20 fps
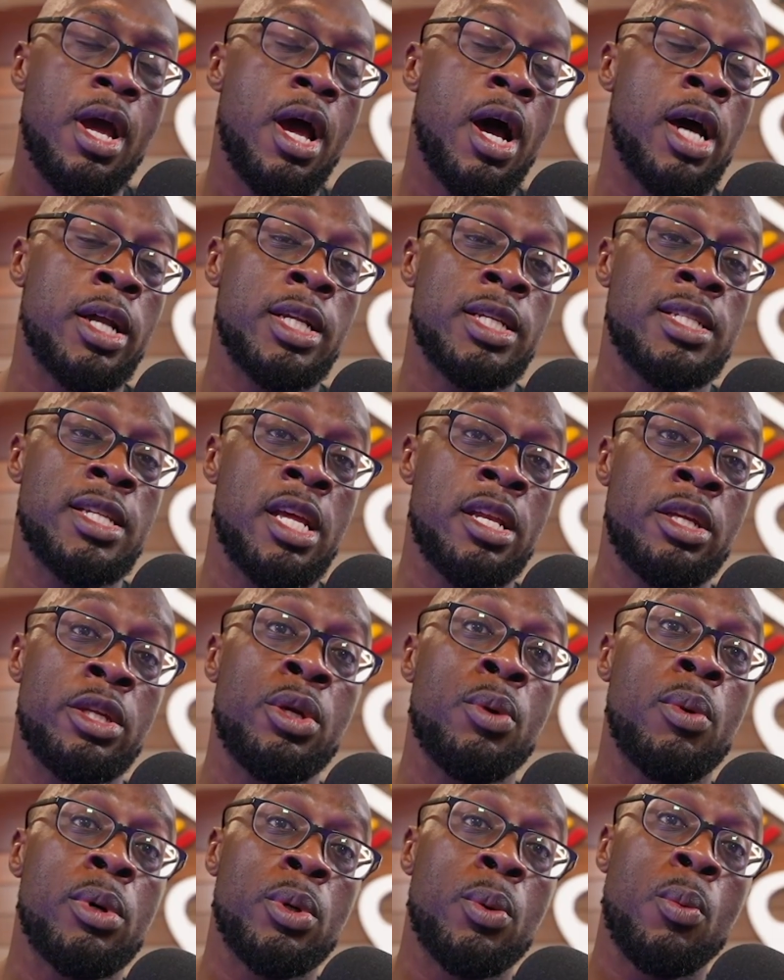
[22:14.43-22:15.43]
understanding
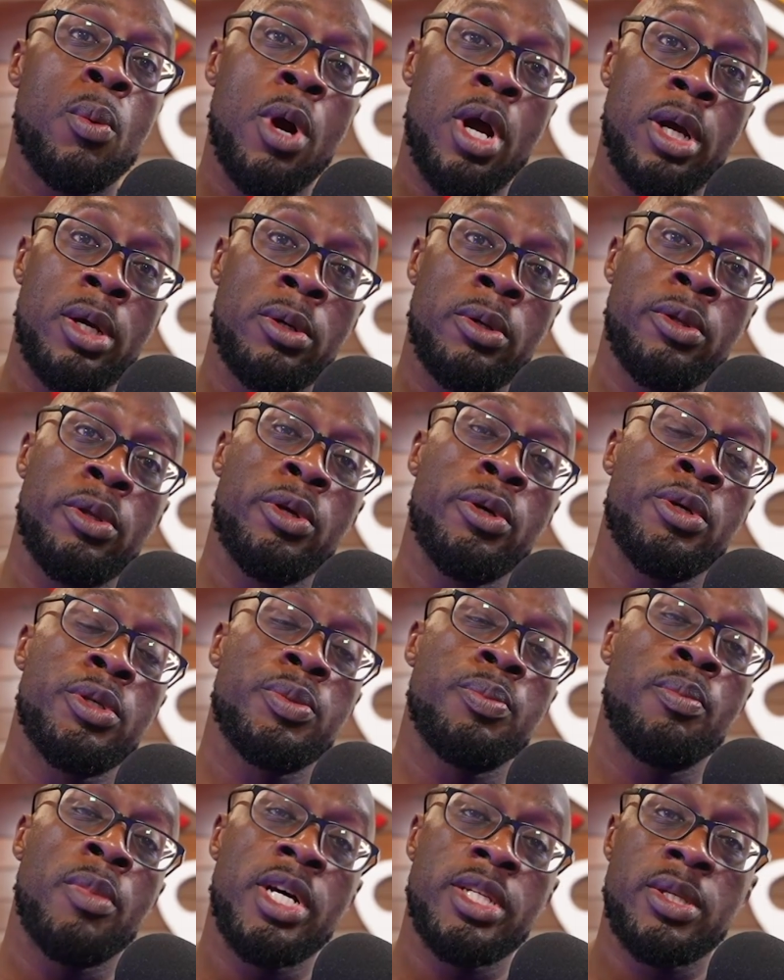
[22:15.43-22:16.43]
you want to work on those
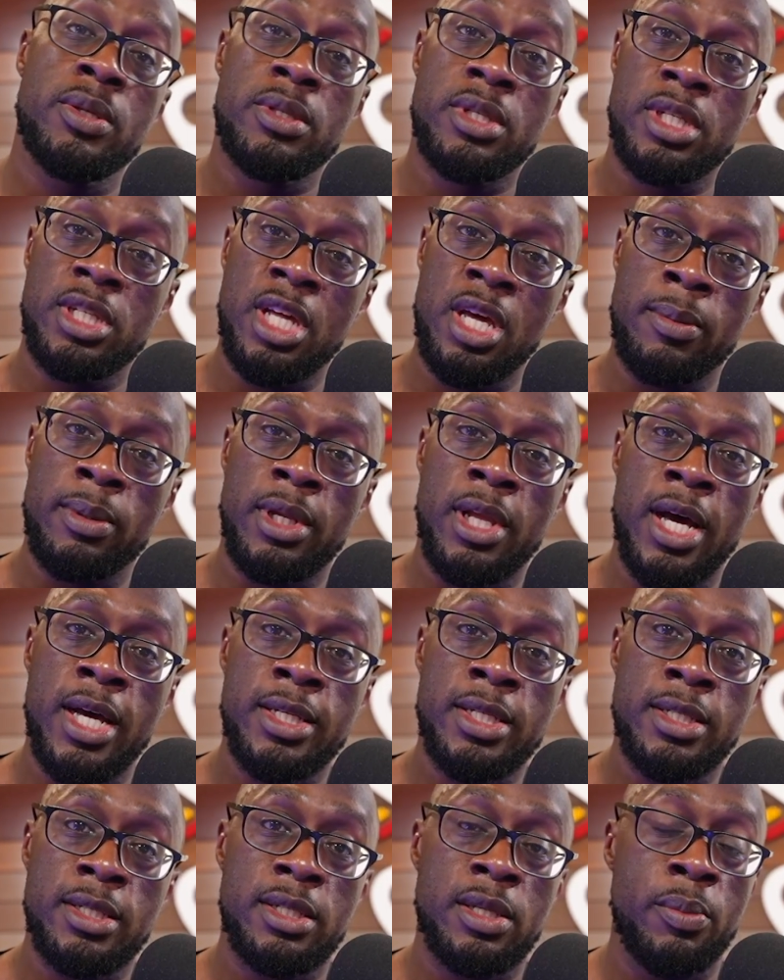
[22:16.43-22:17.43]
muscle stabilizers